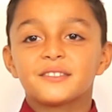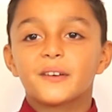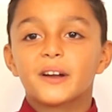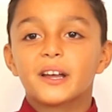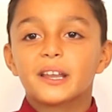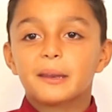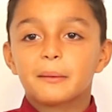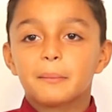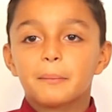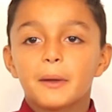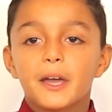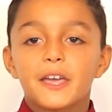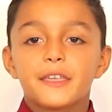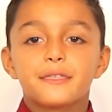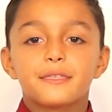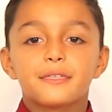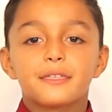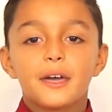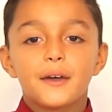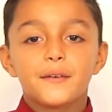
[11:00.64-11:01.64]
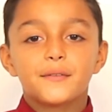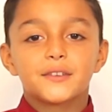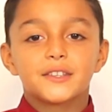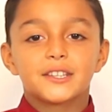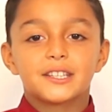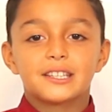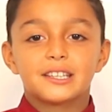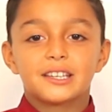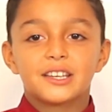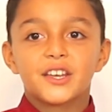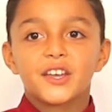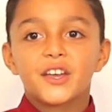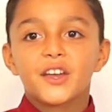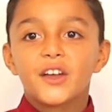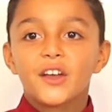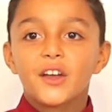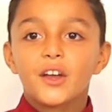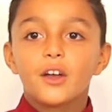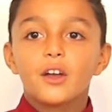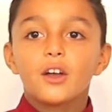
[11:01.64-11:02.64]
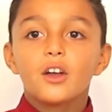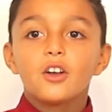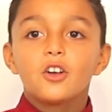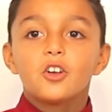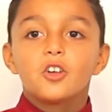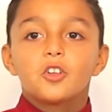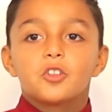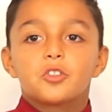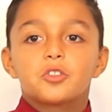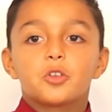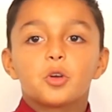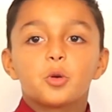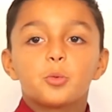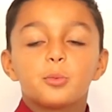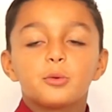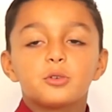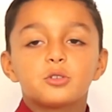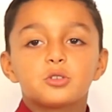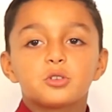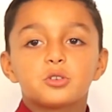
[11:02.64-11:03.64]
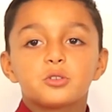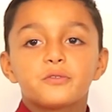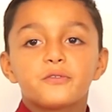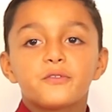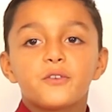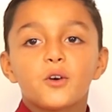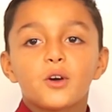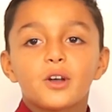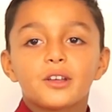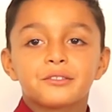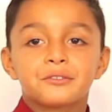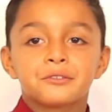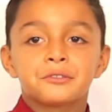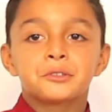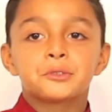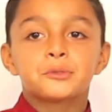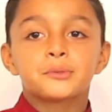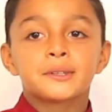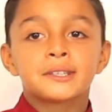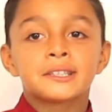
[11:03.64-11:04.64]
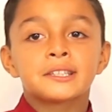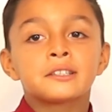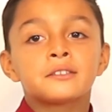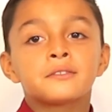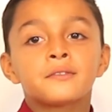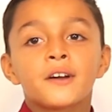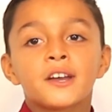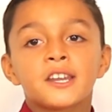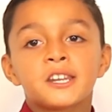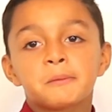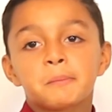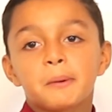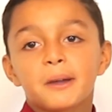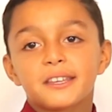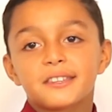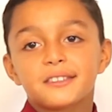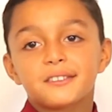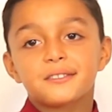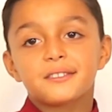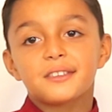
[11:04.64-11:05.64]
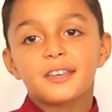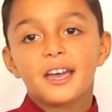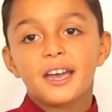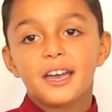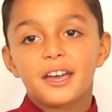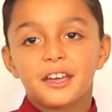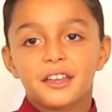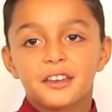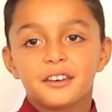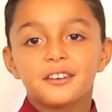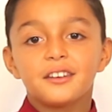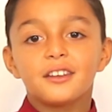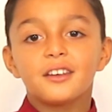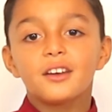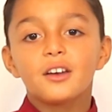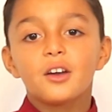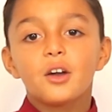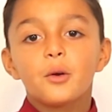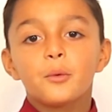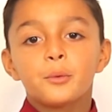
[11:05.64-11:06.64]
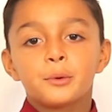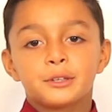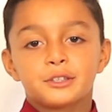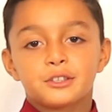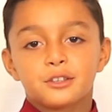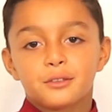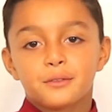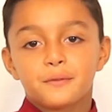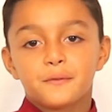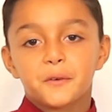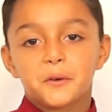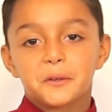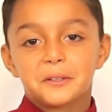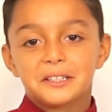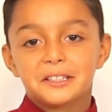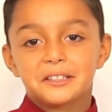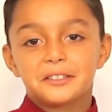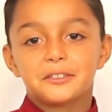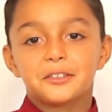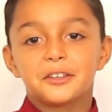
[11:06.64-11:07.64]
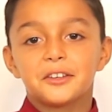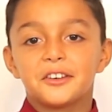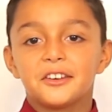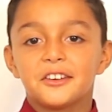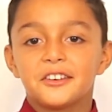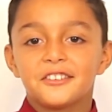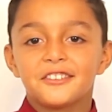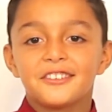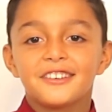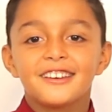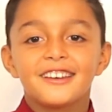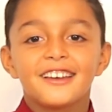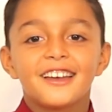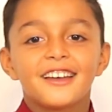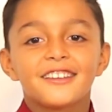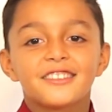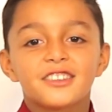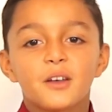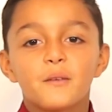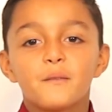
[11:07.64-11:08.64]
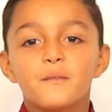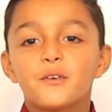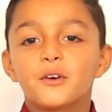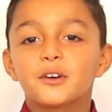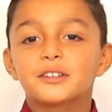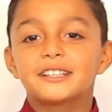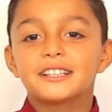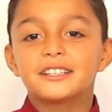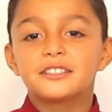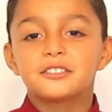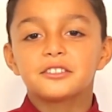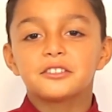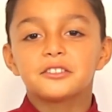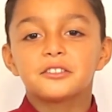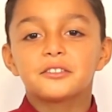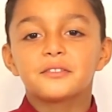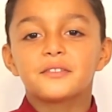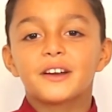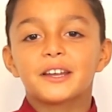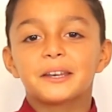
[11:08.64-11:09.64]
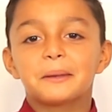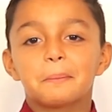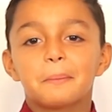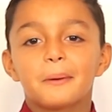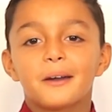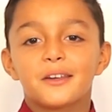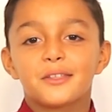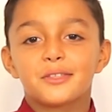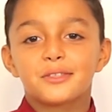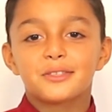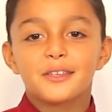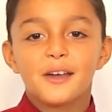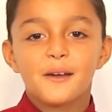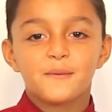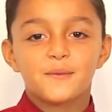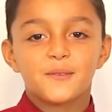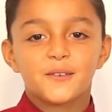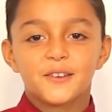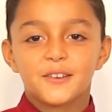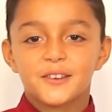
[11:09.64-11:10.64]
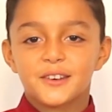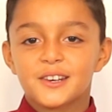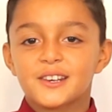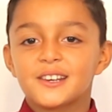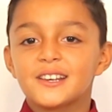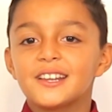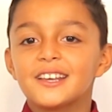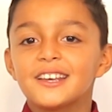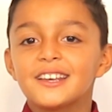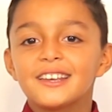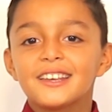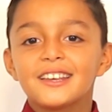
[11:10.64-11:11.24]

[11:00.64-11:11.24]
divided by 70. So we'll do 420 divided by 10, which is 42, and then 42 divided by 7